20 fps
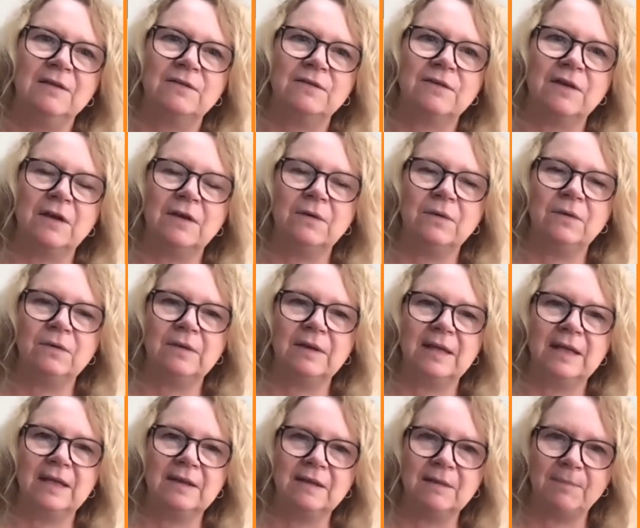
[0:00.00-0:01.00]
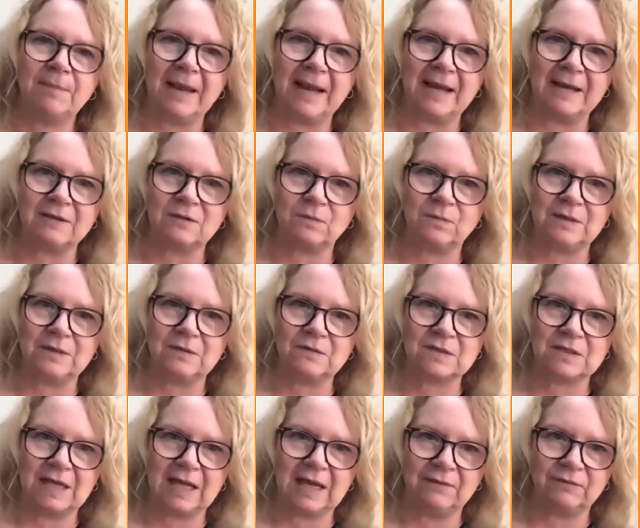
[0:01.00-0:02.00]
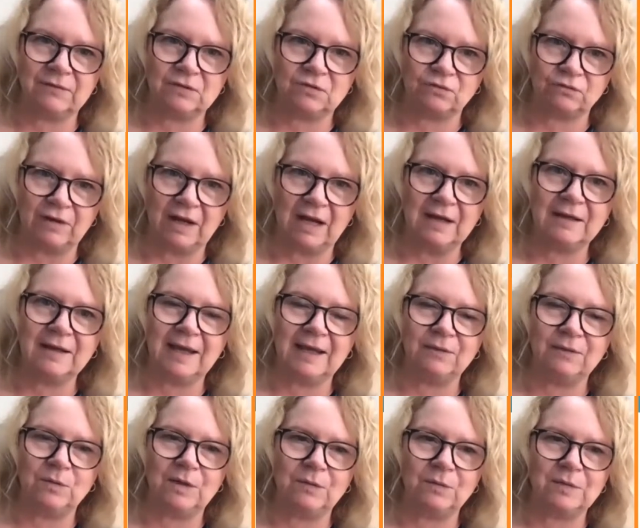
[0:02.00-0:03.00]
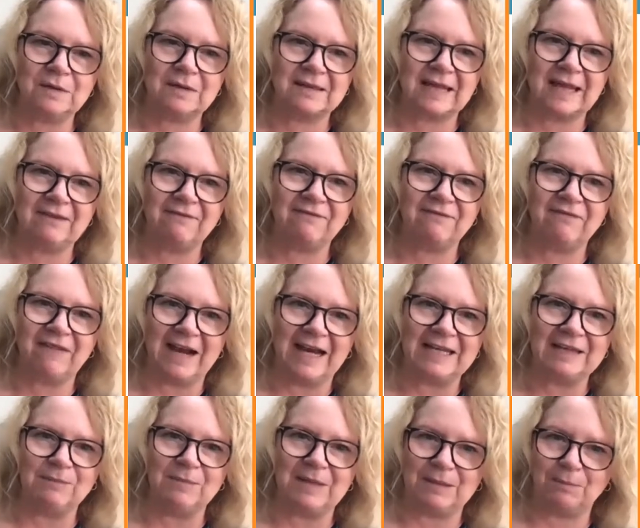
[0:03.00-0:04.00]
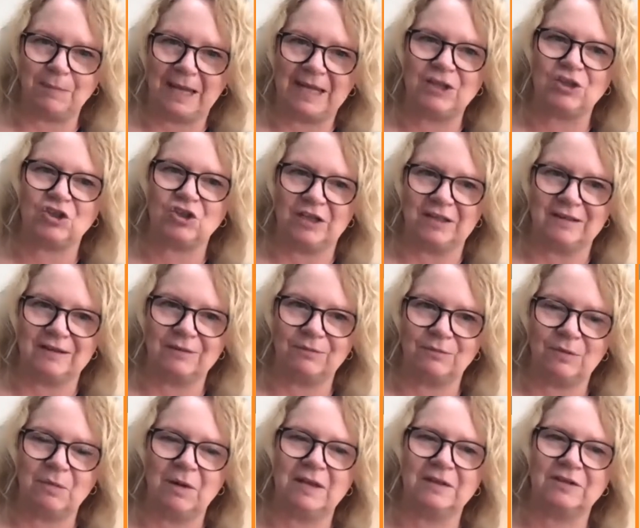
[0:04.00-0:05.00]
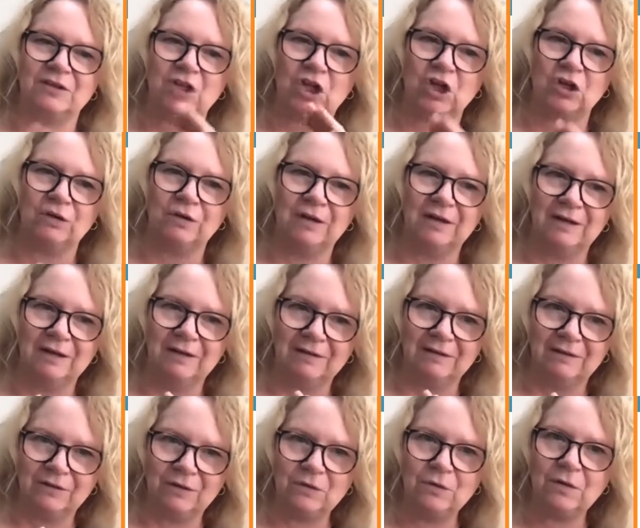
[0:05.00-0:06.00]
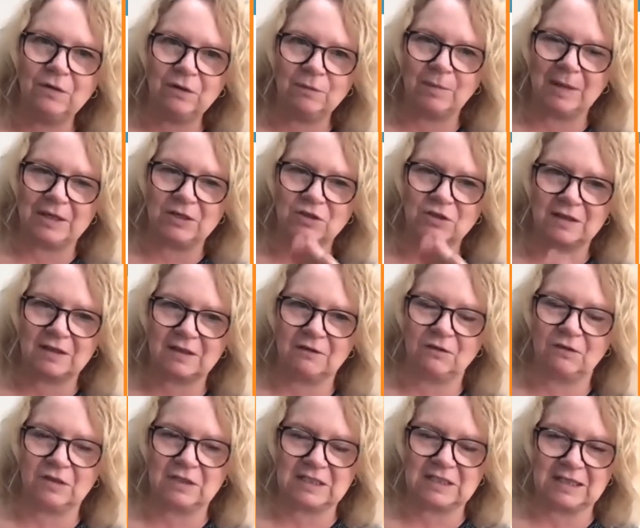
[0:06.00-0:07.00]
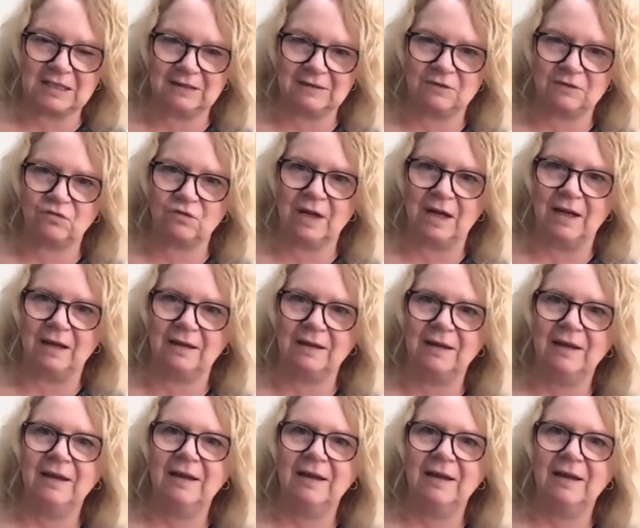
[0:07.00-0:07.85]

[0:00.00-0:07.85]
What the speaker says: So in the past, we used to have a drug and we would say, find me patients. We want to know who are the patients that are going to take this drug.